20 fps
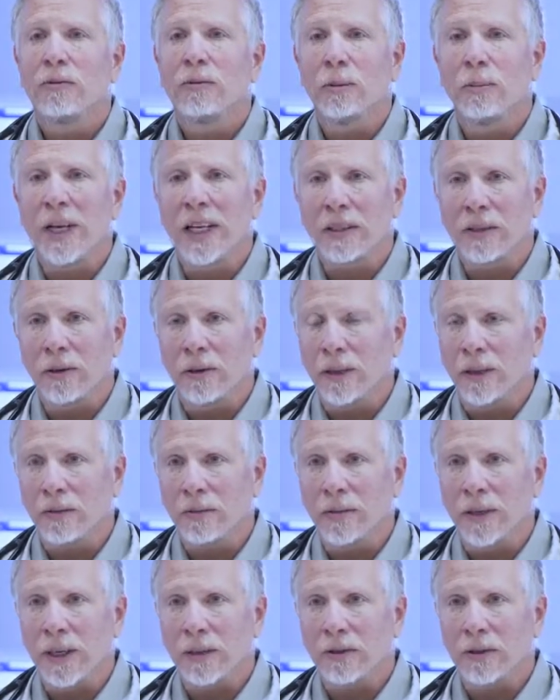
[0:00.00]
for bacterial
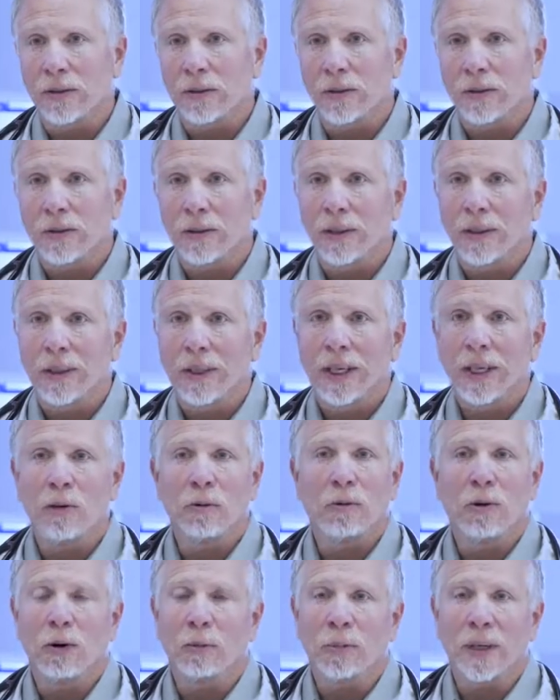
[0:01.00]
infections.
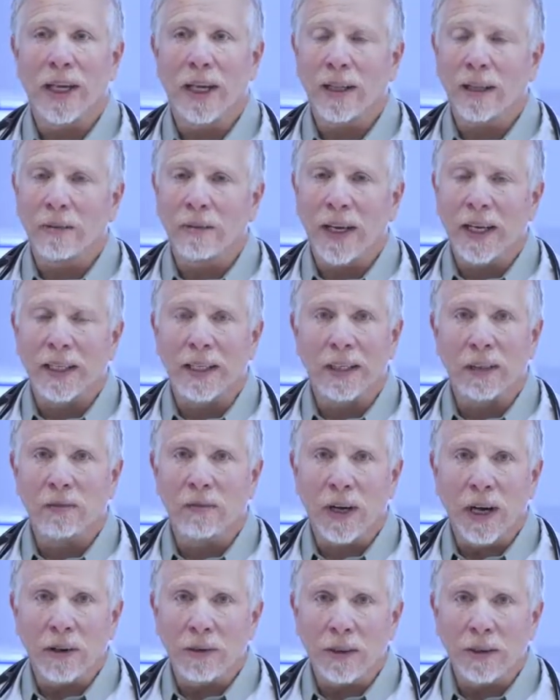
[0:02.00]
It won't be elevated
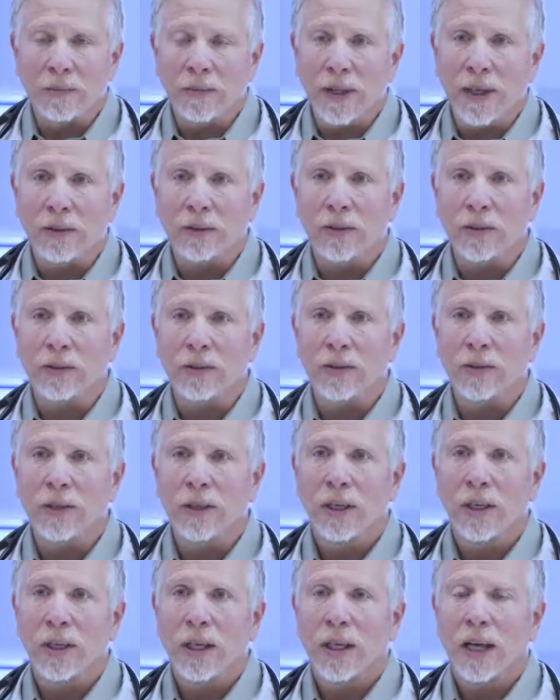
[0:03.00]
in viral infections,
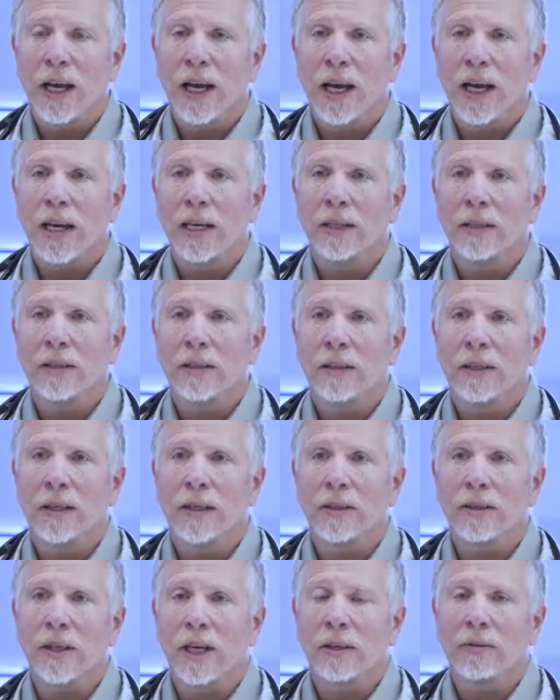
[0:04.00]
and
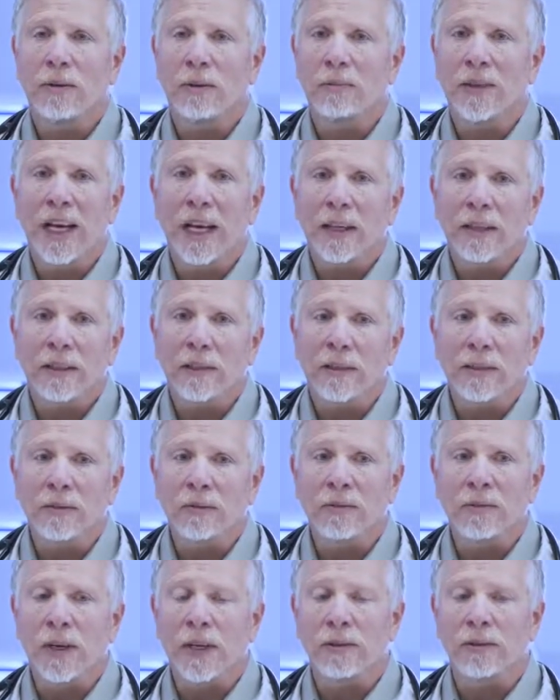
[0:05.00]
aside from candidal
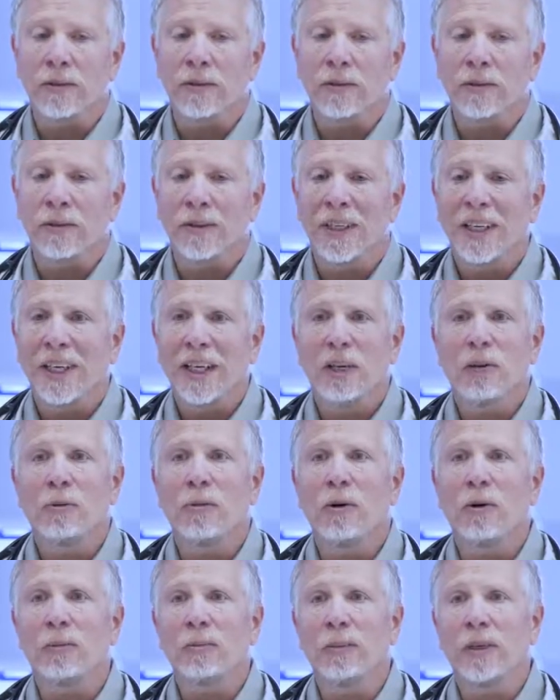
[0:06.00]
infections, it
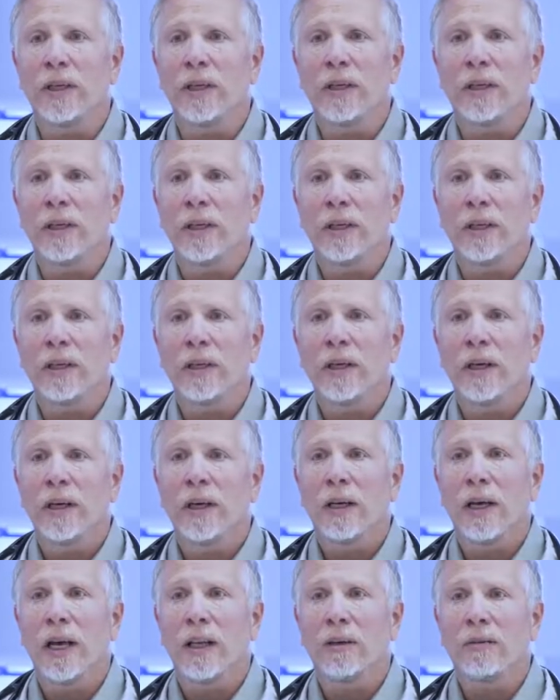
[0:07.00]
won't be
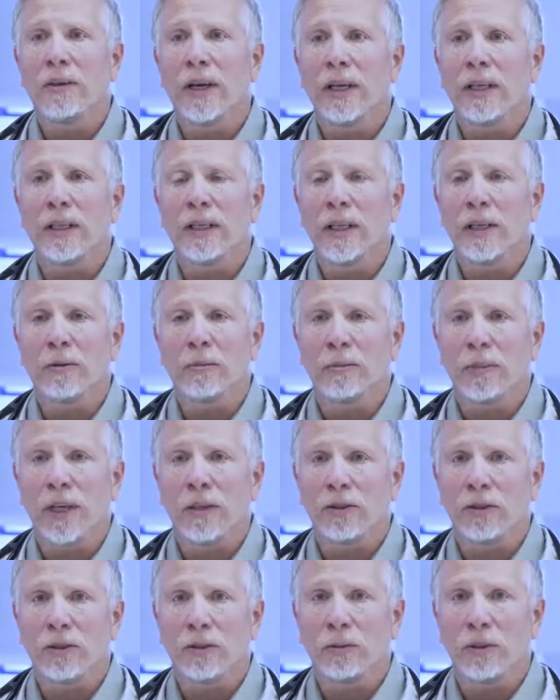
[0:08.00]
elevated in
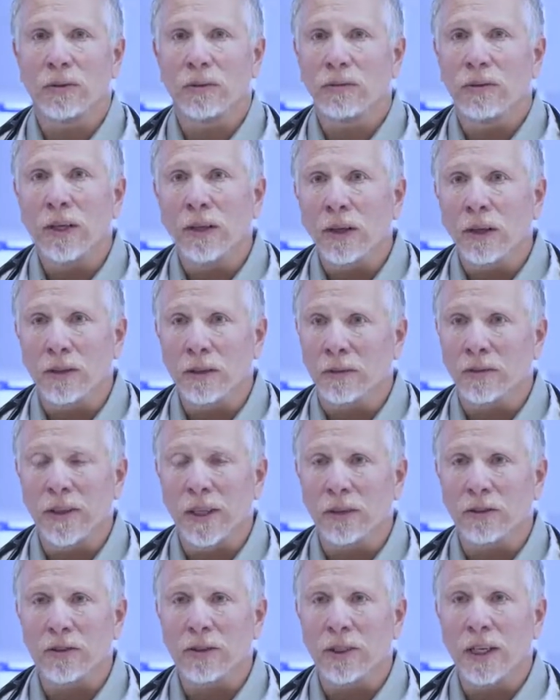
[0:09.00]
patients with fungal
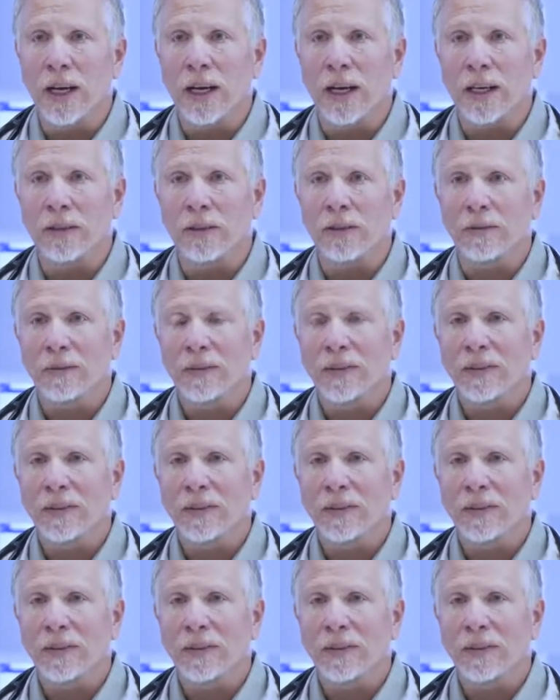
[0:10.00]
infections either.